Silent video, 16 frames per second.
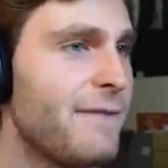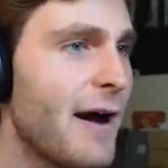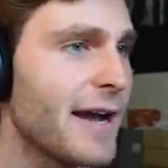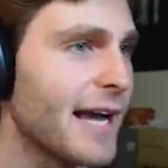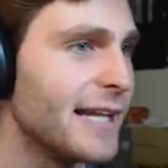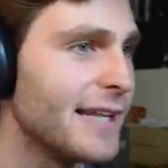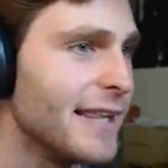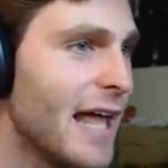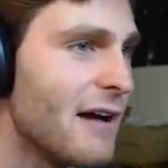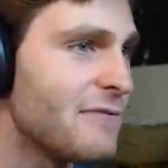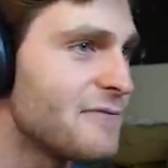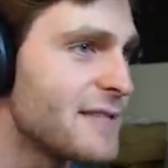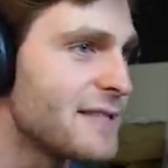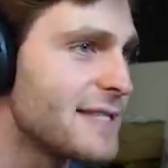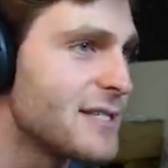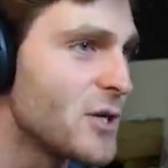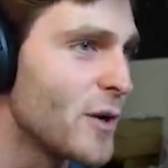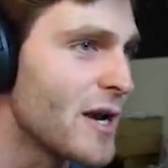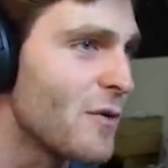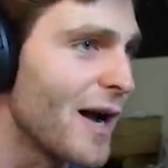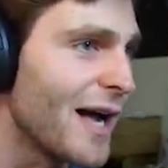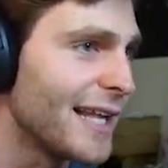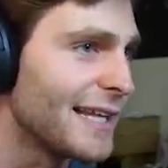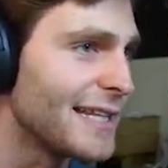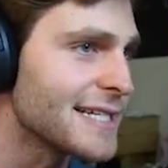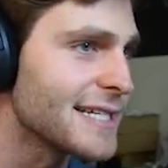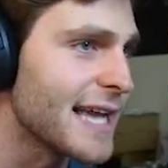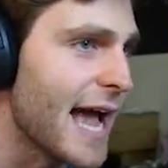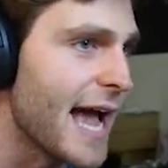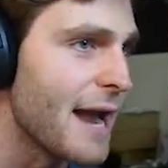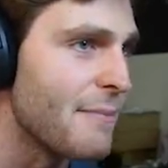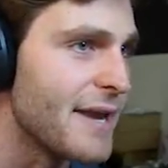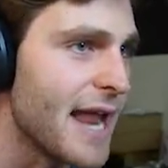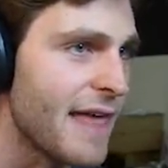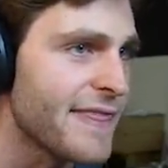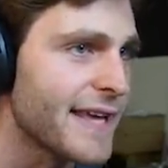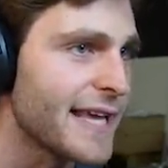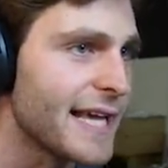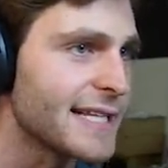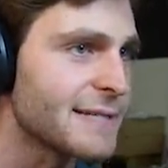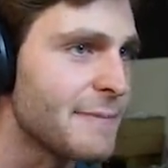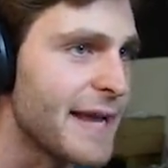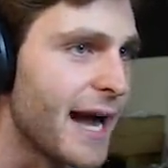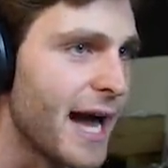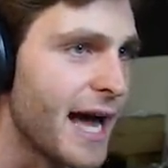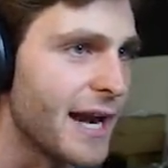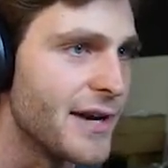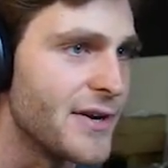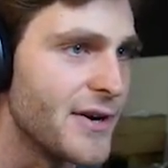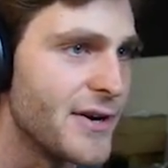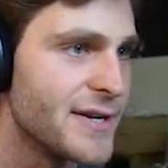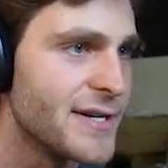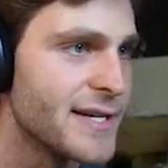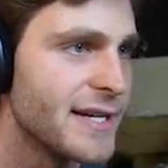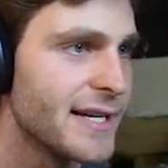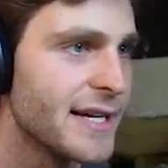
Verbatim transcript: Fuck, I love doing well in this game. Nothing gets me harder, dude.